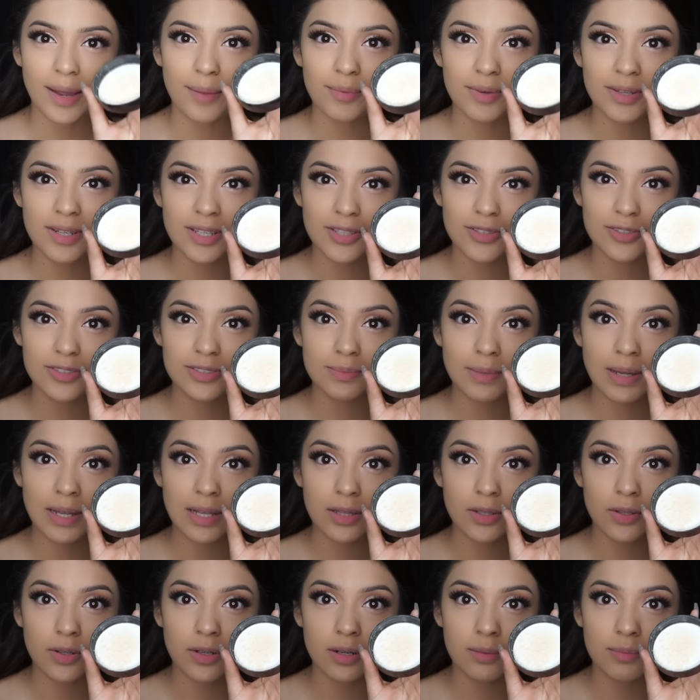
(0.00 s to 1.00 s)
I'm gonna use my
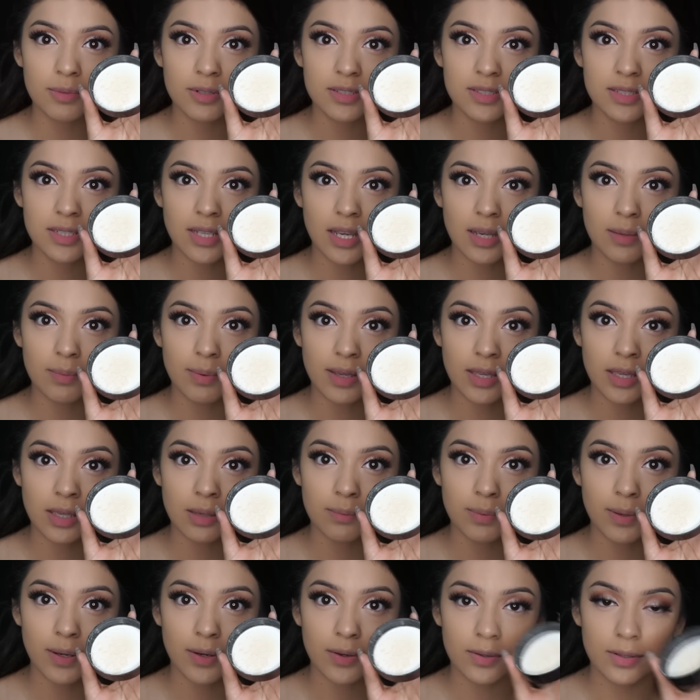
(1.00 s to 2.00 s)
Laura Mercier baking
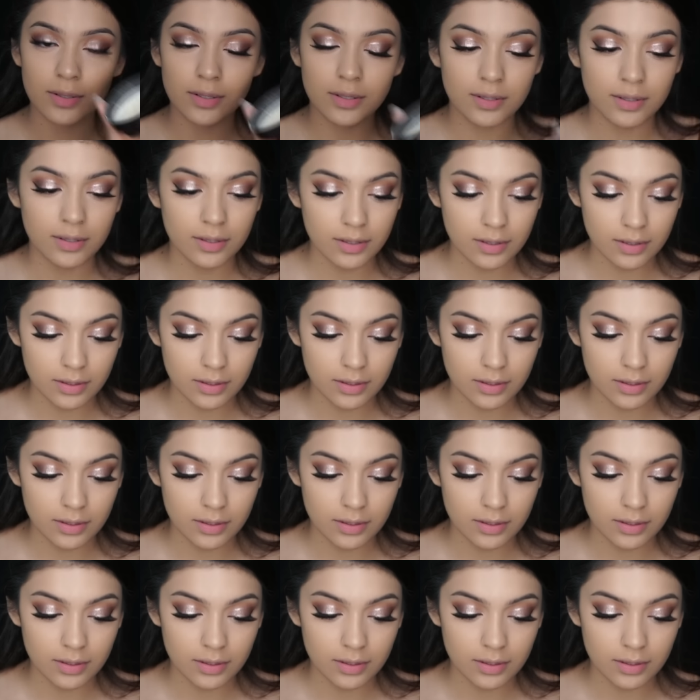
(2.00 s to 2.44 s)
powder